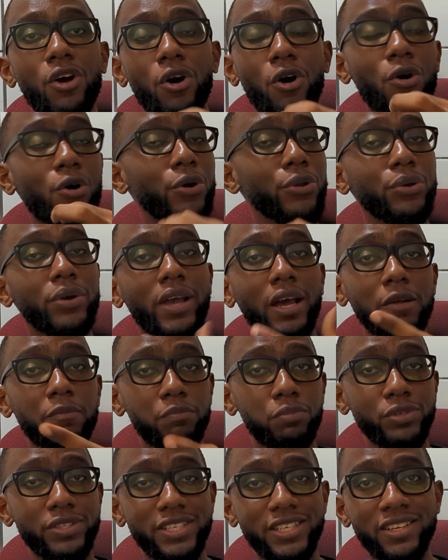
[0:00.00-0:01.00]
Or you can
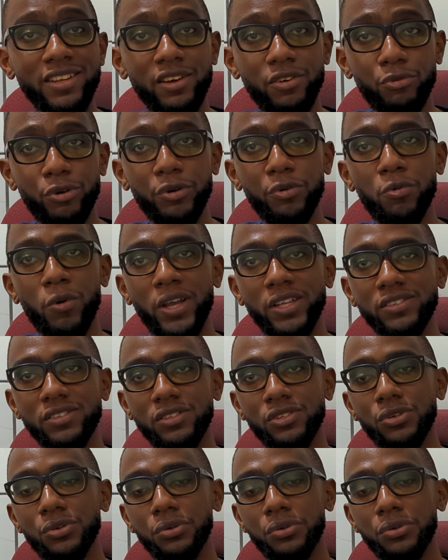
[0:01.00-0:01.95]
put in a request.